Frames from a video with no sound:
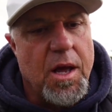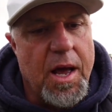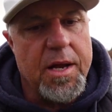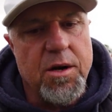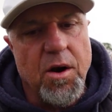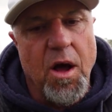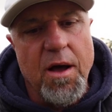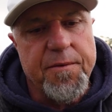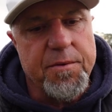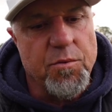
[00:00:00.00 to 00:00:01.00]
and
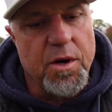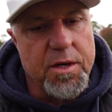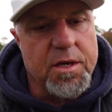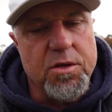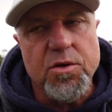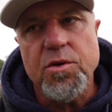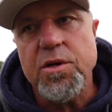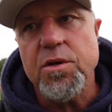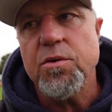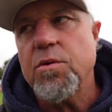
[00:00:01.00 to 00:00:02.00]
life and what it can do to
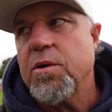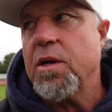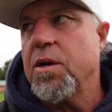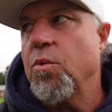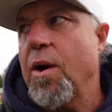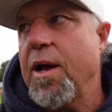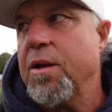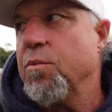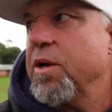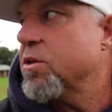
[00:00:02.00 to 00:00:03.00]
you in a way
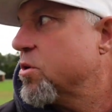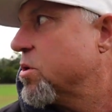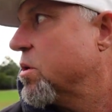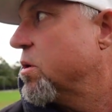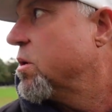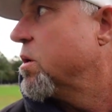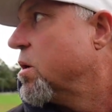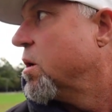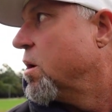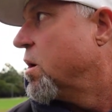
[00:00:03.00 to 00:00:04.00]
in which
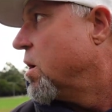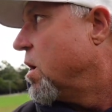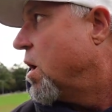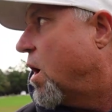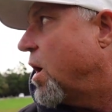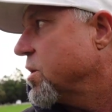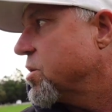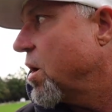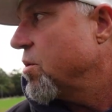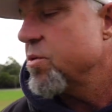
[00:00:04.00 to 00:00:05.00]
I
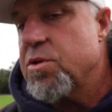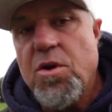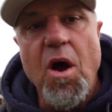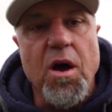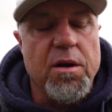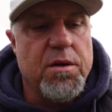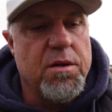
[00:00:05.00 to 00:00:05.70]
chose not